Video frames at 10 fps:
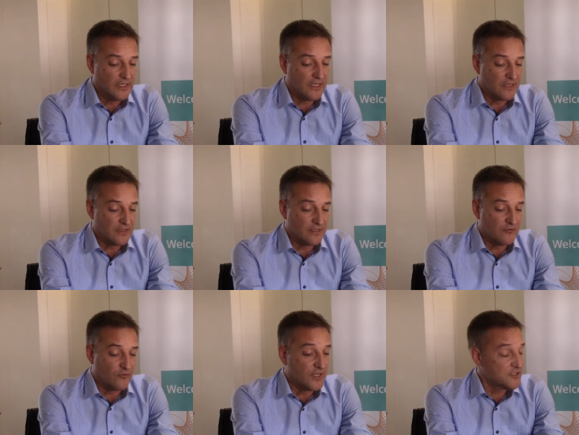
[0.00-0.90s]
and
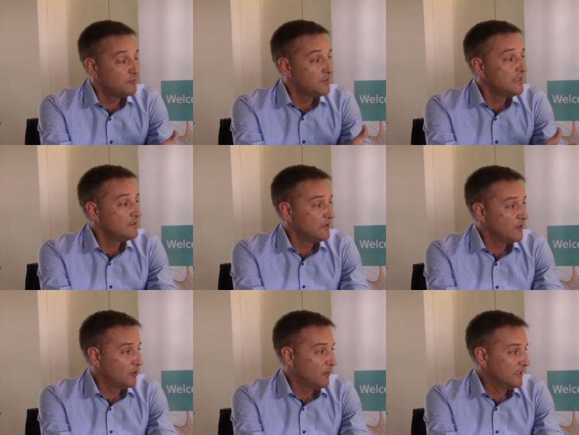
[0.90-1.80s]
the flexibility
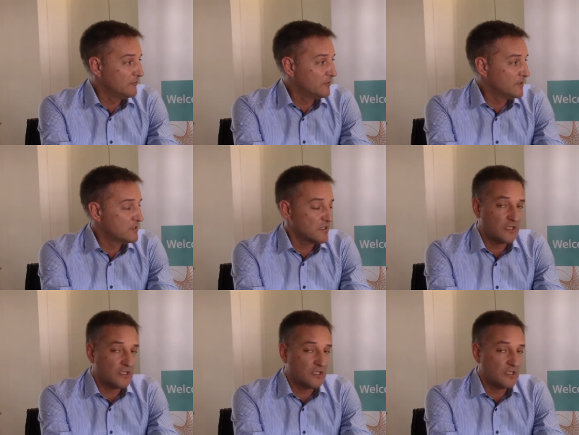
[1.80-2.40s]
required for this.